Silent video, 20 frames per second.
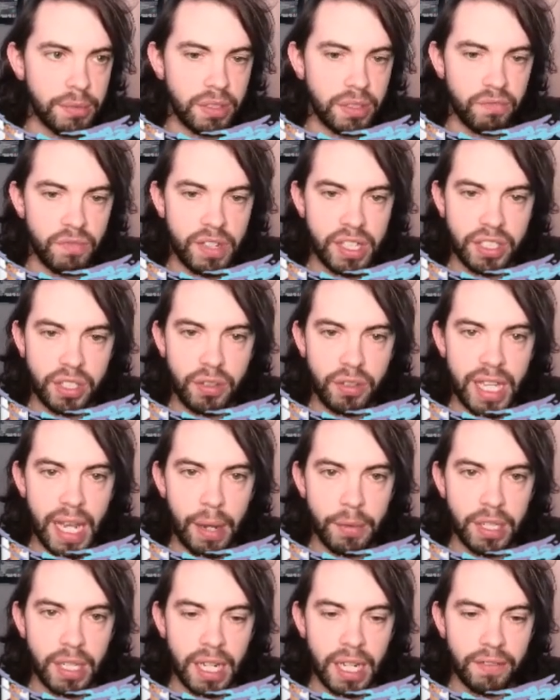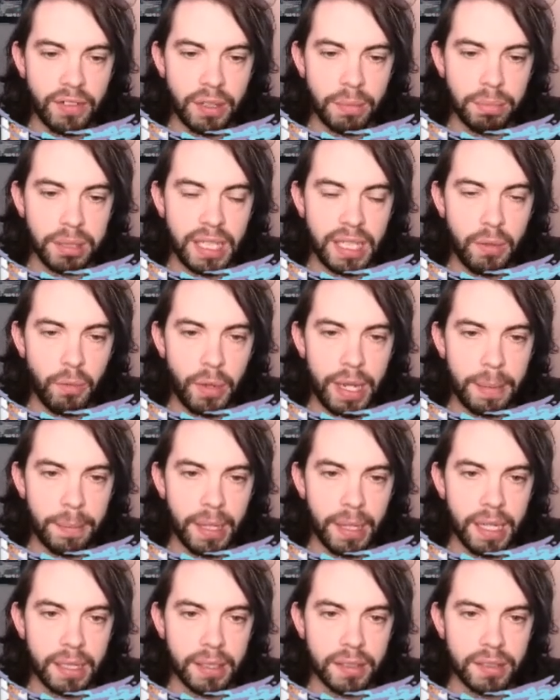the risk you get when you have complete wing
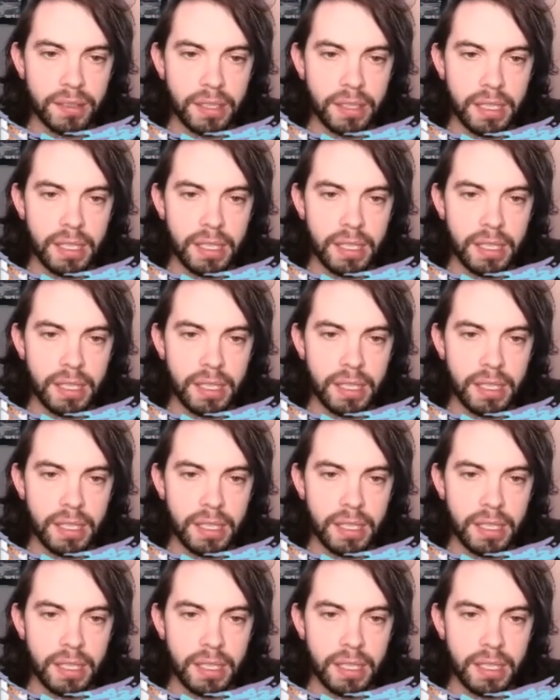backs,